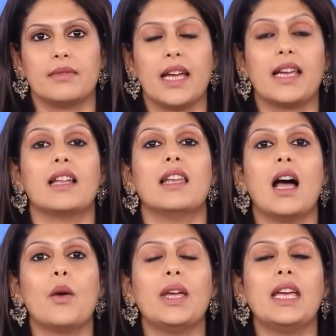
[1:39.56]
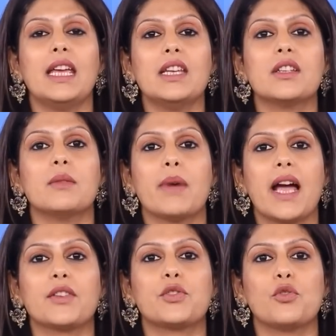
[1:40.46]
like allowing Indian
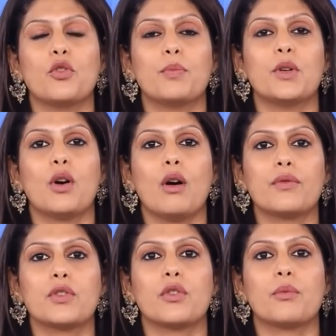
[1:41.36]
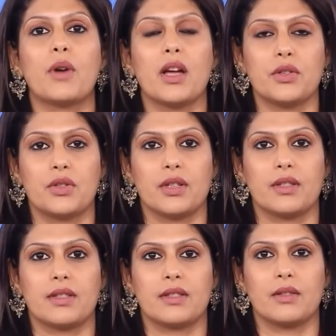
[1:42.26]
banks to open offshore
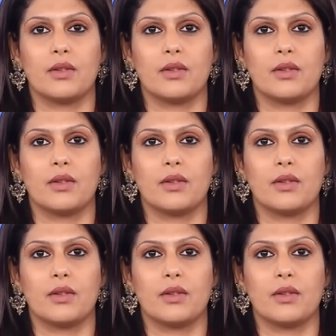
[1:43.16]
branches,